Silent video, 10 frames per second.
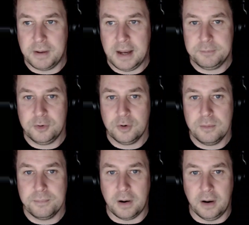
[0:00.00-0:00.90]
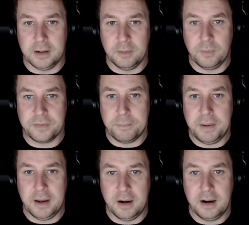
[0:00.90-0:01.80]
Perhaps you'll combine it with the
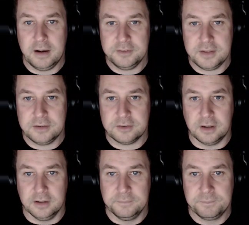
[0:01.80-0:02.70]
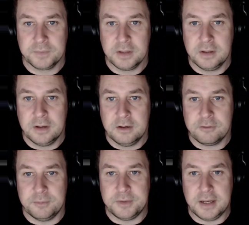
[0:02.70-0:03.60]
PIR sensor
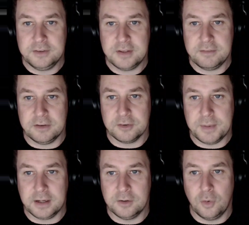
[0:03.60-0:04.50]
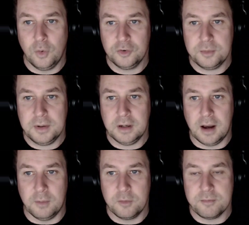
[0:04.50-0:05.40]
from day 7 to make an awesome
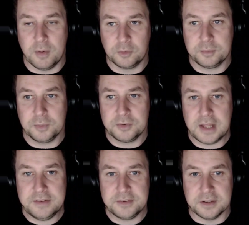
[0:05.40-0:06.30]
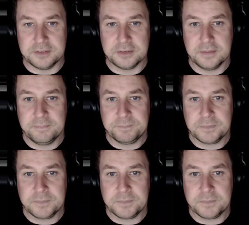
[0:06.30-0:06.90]
alarm with multiple sensors.